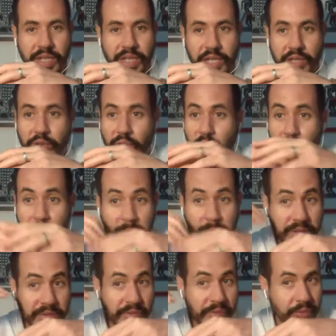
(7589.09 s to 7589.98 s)
It could
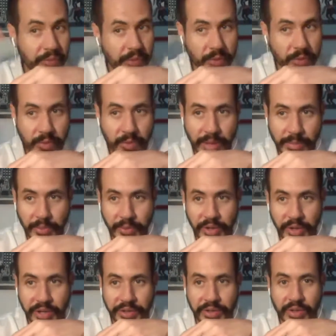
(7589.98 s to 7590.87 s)
be through a
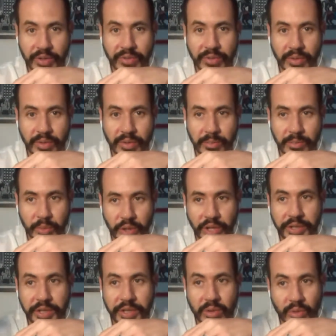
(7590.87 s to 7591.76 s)

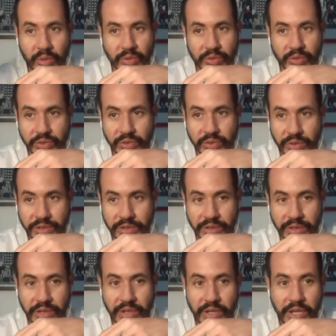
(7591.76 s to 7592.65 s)
monarchical
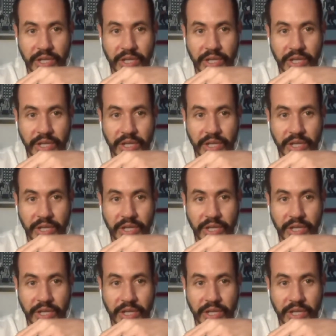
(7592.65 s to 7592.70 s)
constitution.